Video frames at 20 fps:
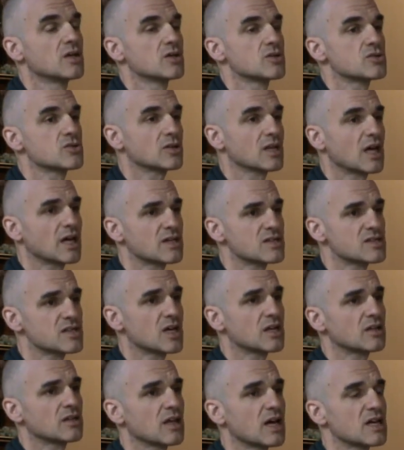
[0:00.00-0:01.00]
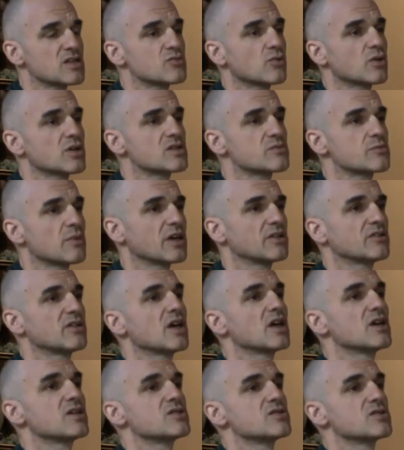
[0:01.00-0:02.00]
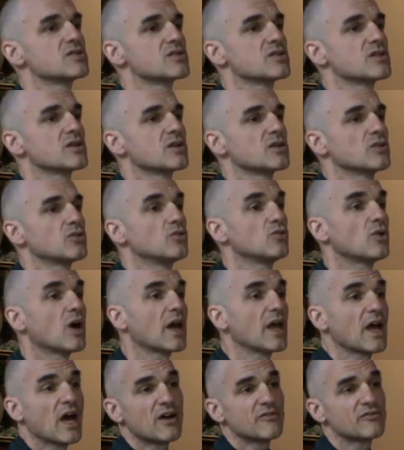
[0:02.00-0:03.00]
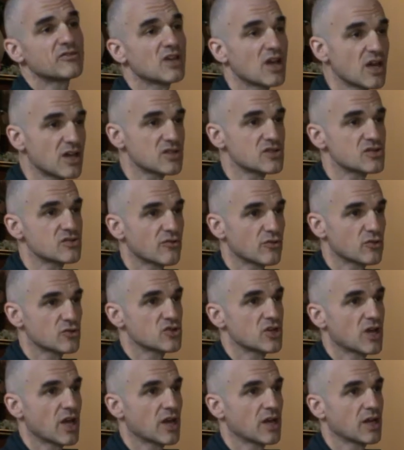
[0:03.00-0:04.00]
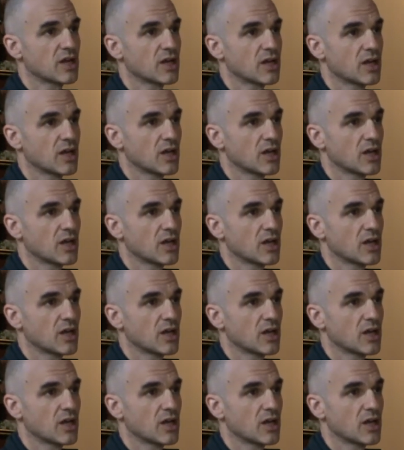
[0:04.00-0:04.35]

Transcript: So let us analyze, what is my taste? Do I have taste for chanting?